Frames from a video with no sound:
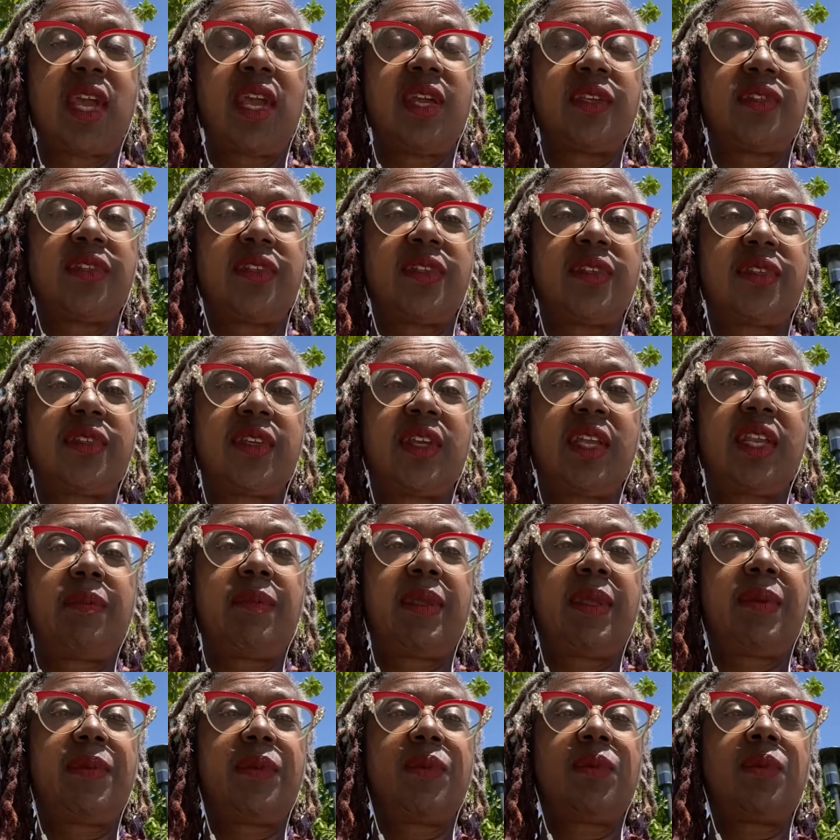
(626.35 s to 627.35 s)
So this is going to
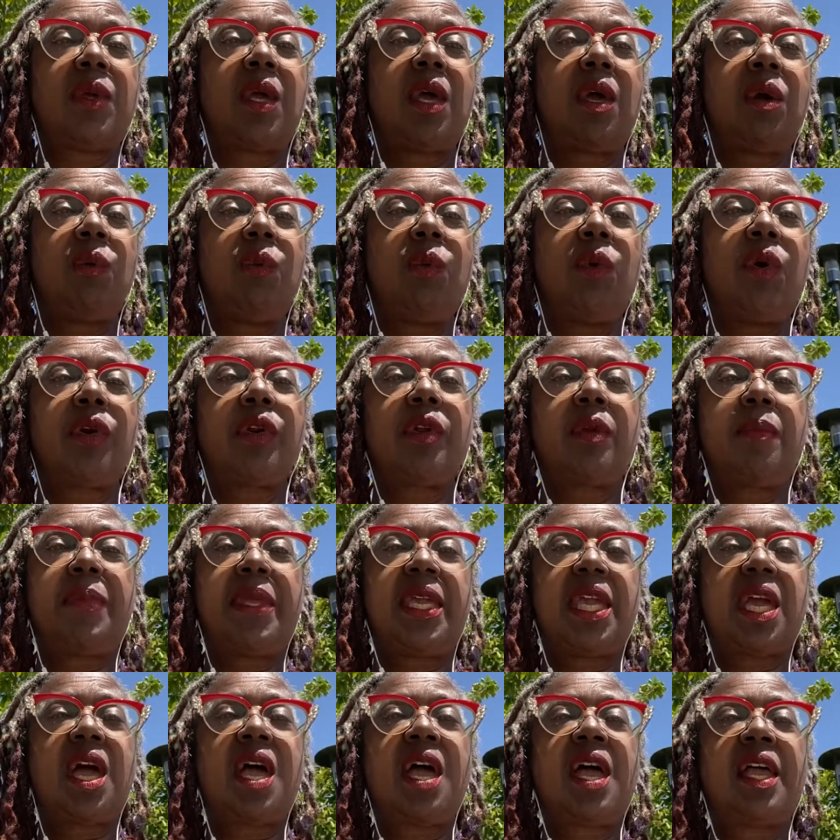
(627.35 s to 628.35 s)
be water
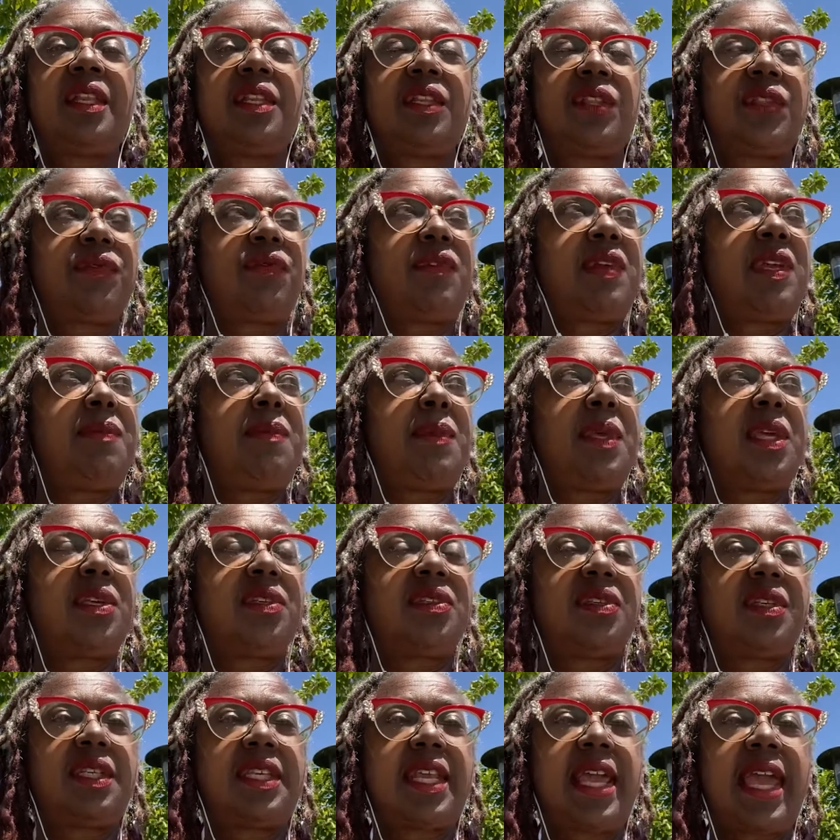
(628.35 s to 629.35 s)
beyond the 3
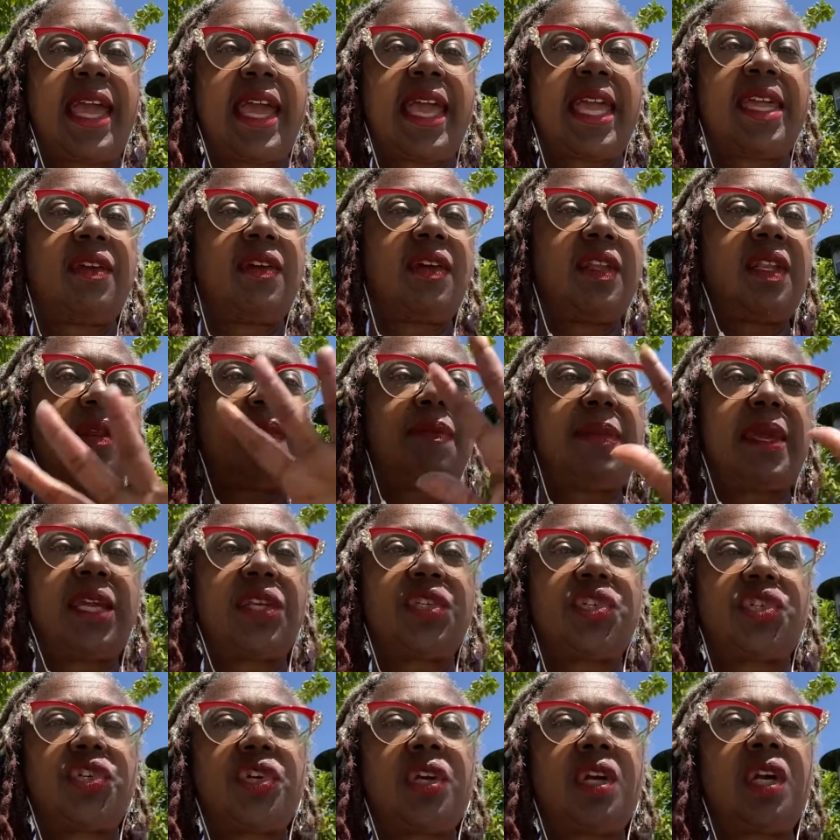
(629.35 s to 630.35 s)
meals a day. You're going to make
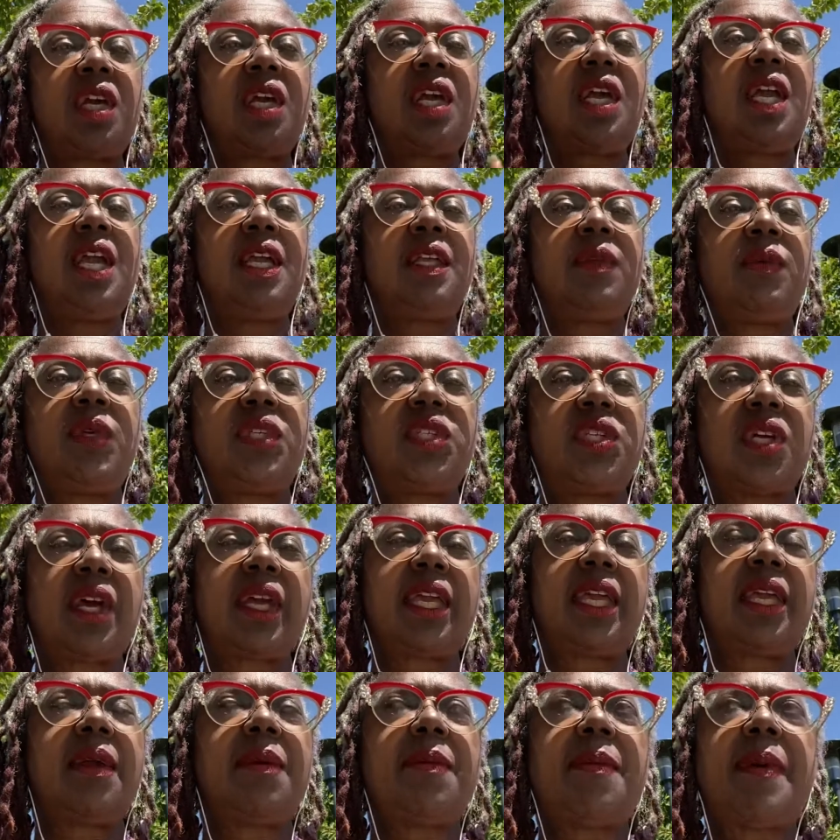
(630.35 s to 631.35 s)
sure we're
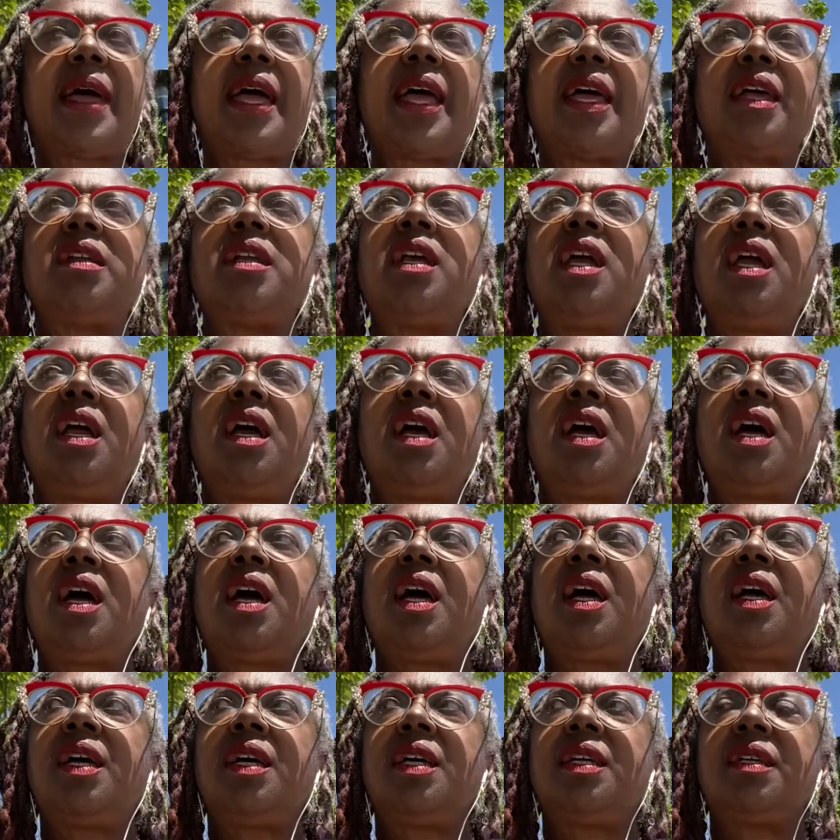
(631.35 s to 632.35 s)
talking about
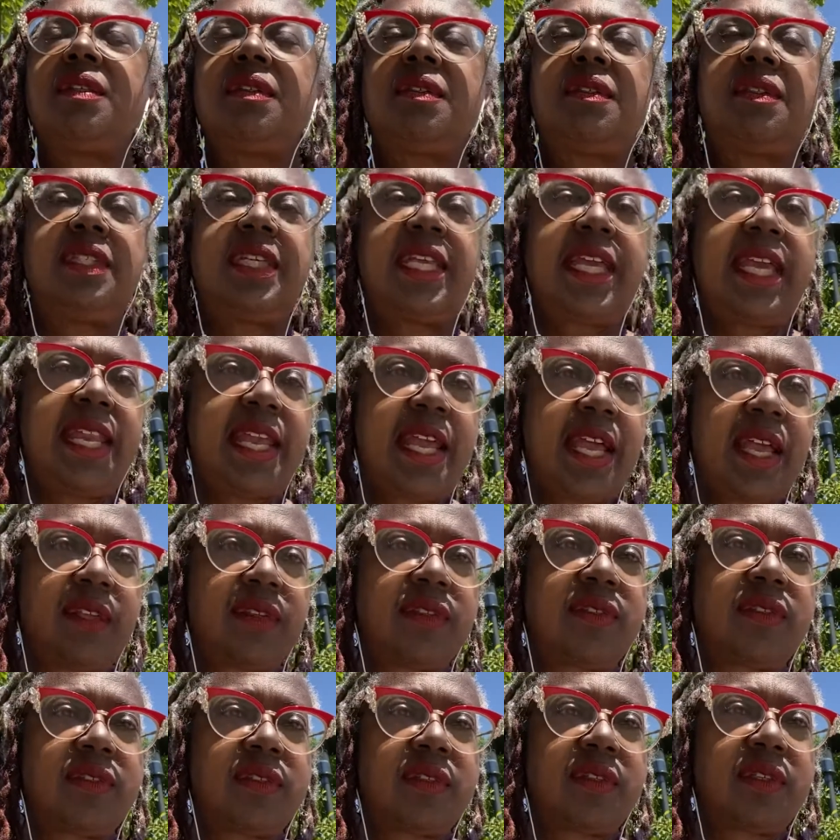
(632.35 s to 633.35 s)
8
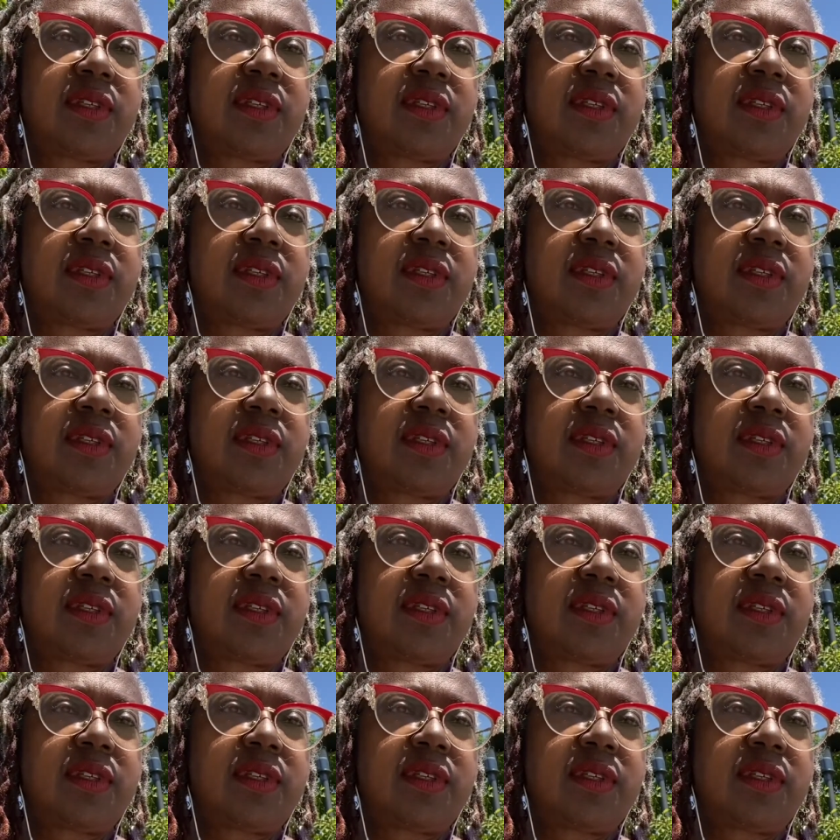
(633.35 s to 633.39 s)
ounce